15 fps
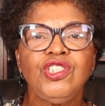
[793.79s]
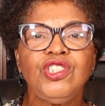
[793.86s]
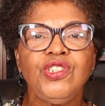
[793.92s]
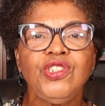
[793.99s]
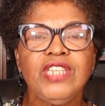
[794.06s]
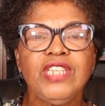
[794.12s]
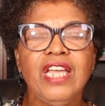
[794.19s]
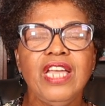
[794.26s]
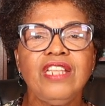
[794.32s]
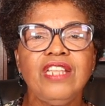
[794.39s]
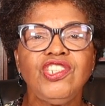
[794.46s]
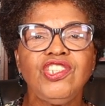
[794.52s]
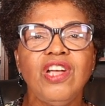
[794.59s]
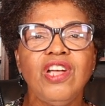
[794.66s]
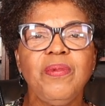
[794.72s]
to get
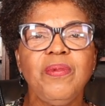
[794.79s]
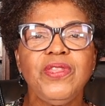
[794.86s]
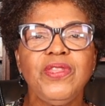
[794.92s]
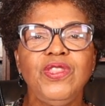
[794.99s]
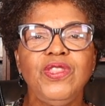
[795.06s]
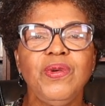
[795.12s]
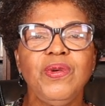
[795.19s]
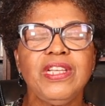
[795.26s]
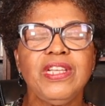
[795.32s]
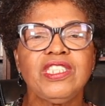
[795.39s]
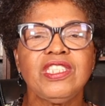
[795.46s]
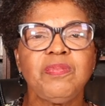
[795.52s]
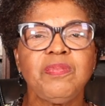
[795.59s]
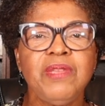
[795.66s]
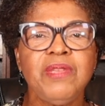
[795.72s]
a job with no
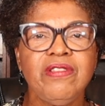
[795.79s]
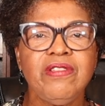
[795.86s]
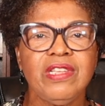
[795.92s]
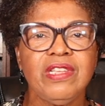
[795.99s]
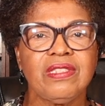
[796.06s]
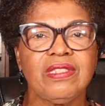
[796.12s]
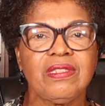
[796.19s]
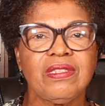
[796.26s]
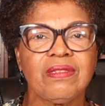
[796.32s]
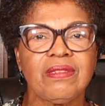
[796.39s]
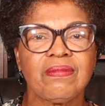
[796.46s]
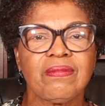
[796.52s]
experience.